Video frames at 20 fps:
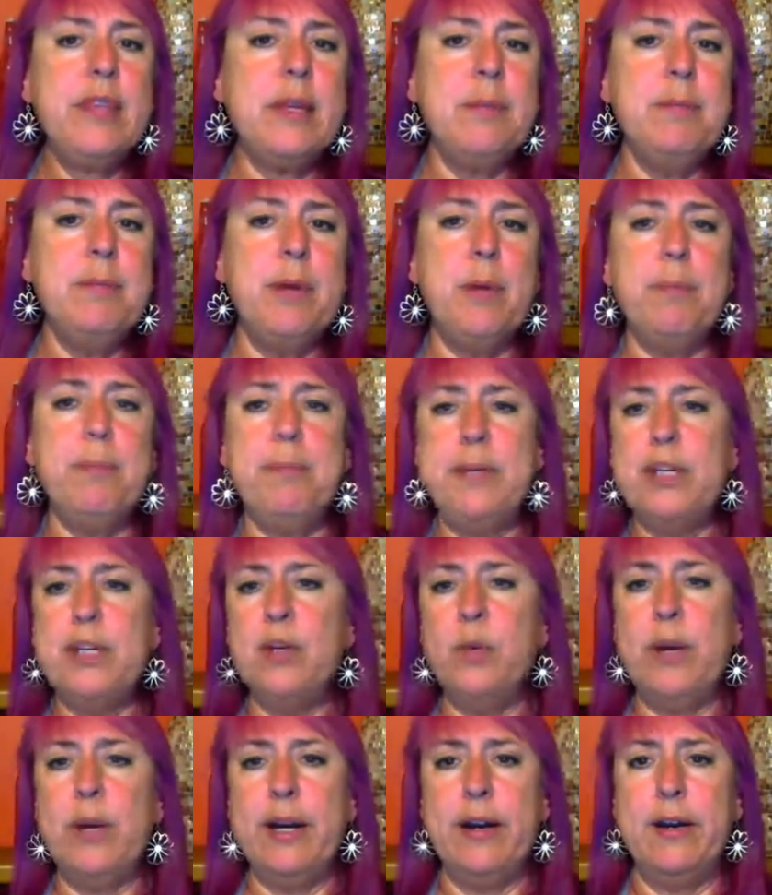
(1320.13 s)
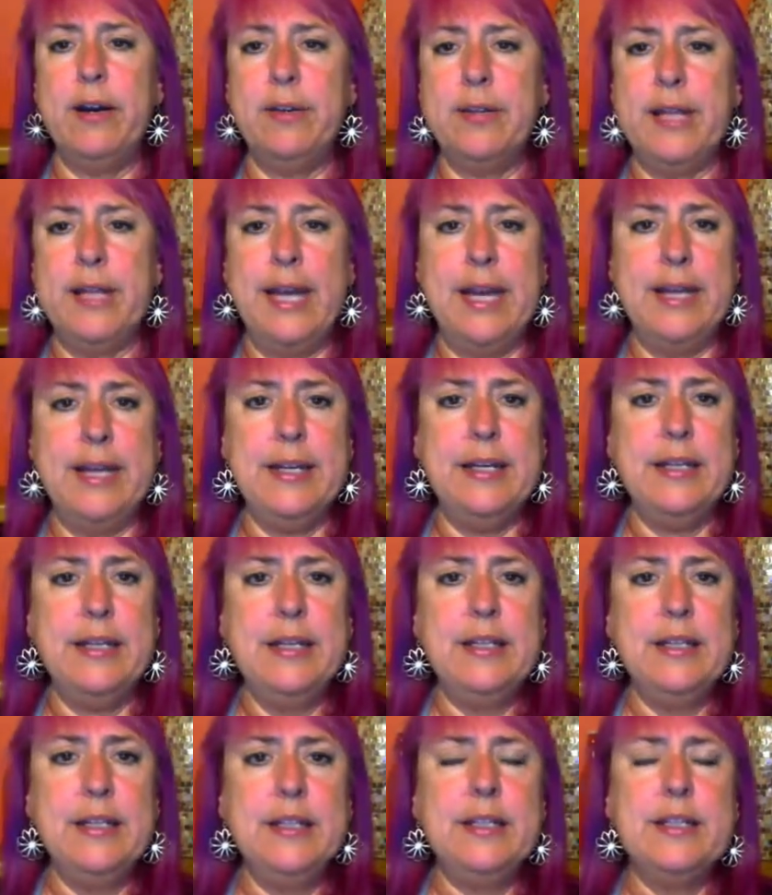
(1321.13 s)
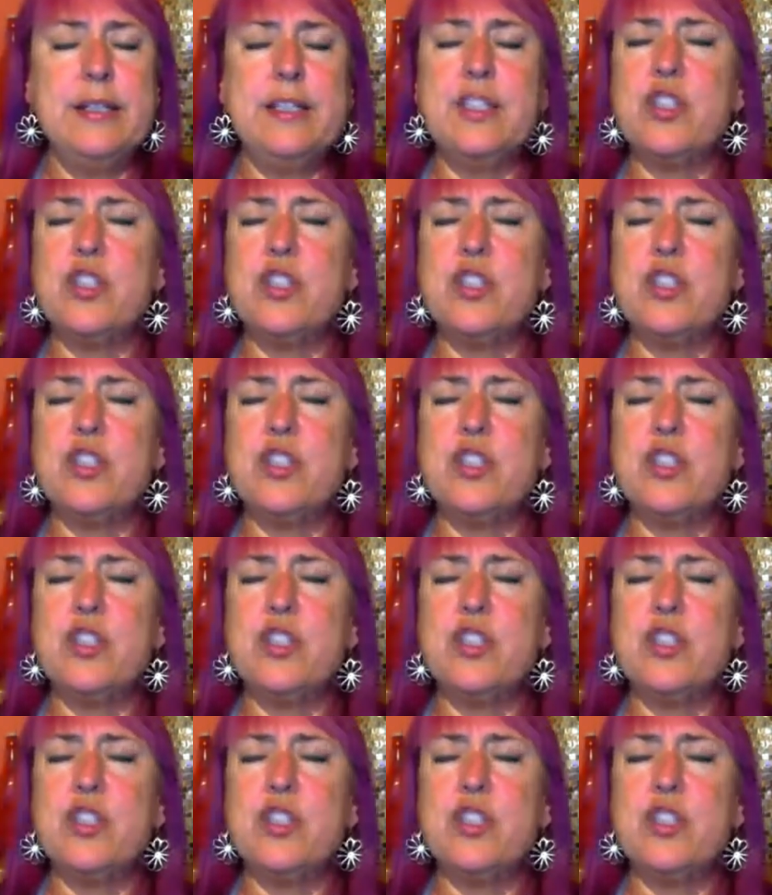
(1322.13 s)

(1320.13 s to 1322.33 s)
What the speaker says: But be aware that the